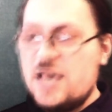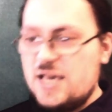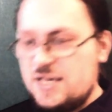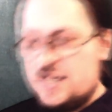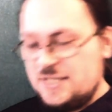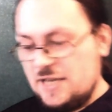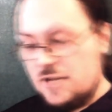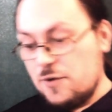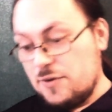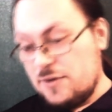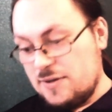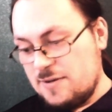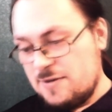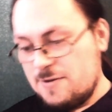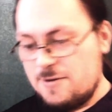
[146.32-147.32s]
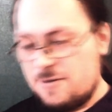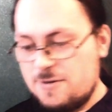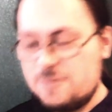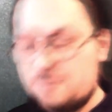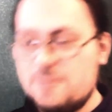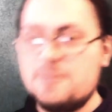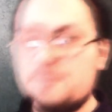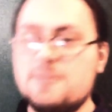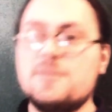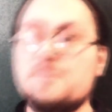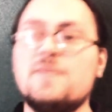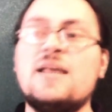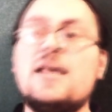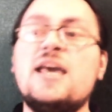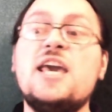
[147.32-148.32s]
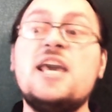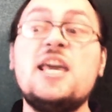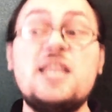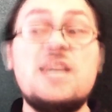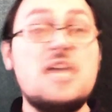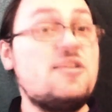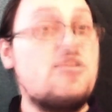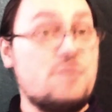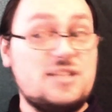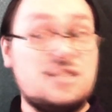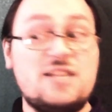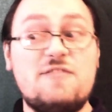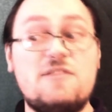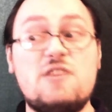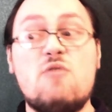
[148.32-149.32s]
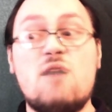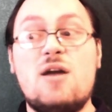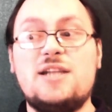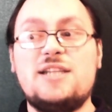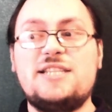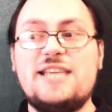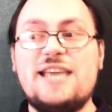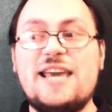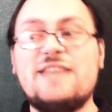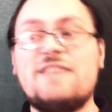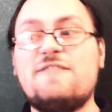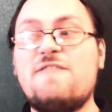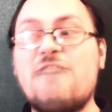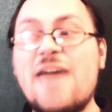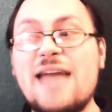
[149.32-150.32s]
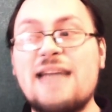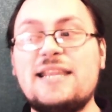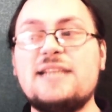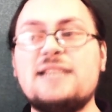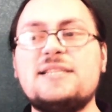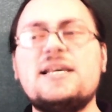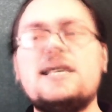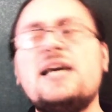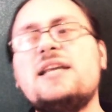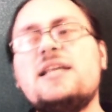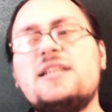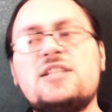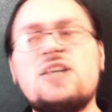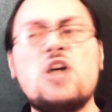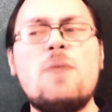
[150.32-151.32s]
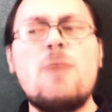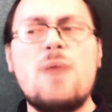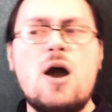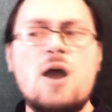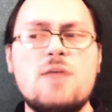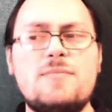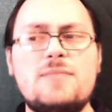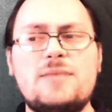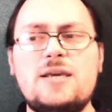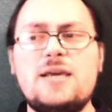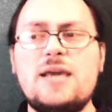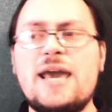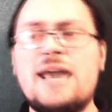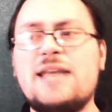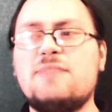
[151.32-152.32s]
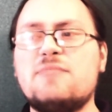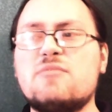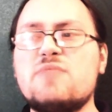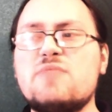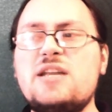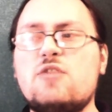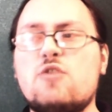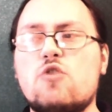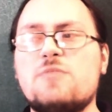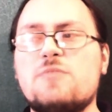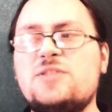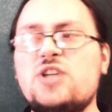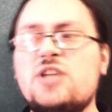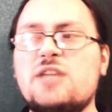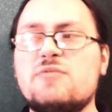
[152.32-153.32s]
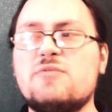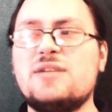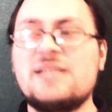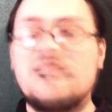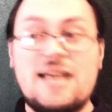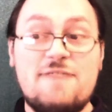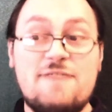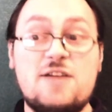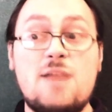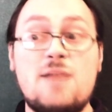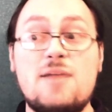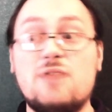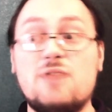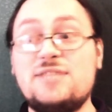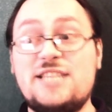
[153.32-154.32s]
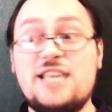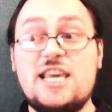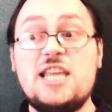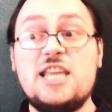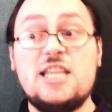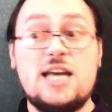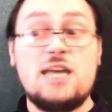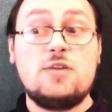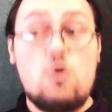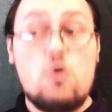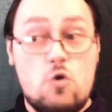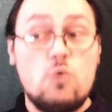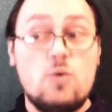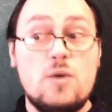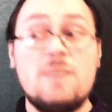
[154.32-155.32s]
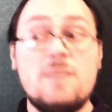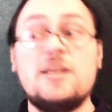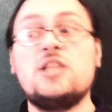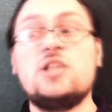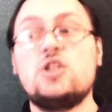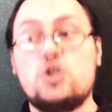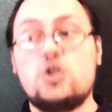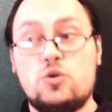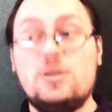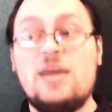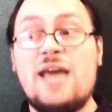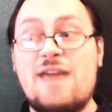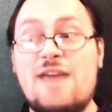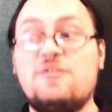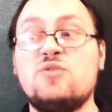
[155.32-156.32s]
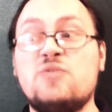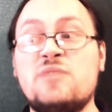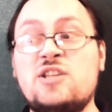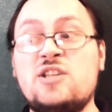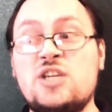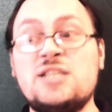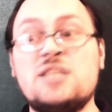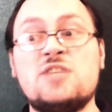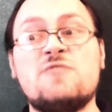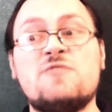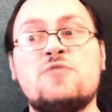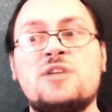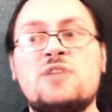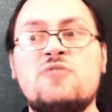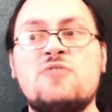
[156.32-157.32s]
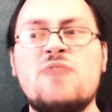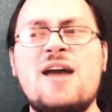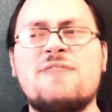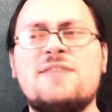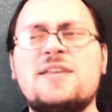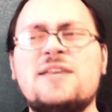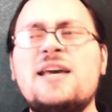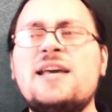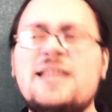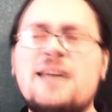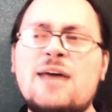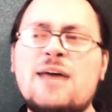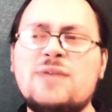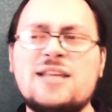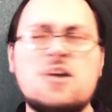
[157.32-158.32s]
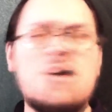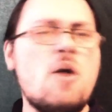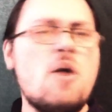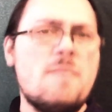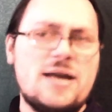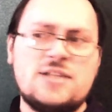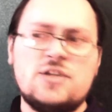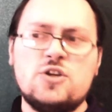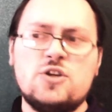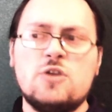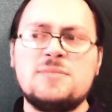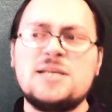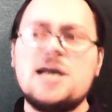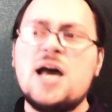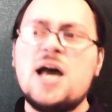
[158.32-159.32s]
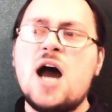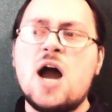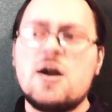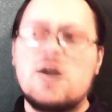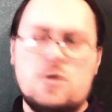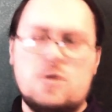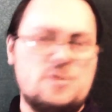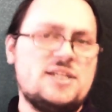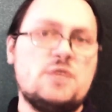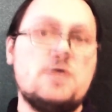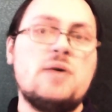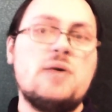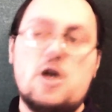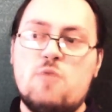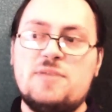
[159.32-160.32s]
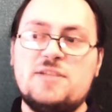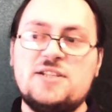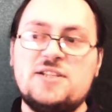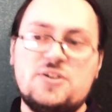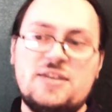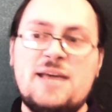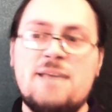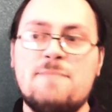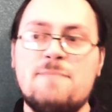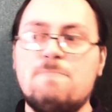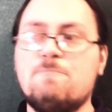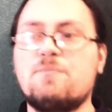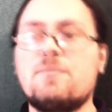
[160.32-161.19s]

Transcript: So, in the interest of equality and fairness, the top Army and Marine Corps generals have come out saying that all women should have to register for the draft, now that combat jobs are also open to them.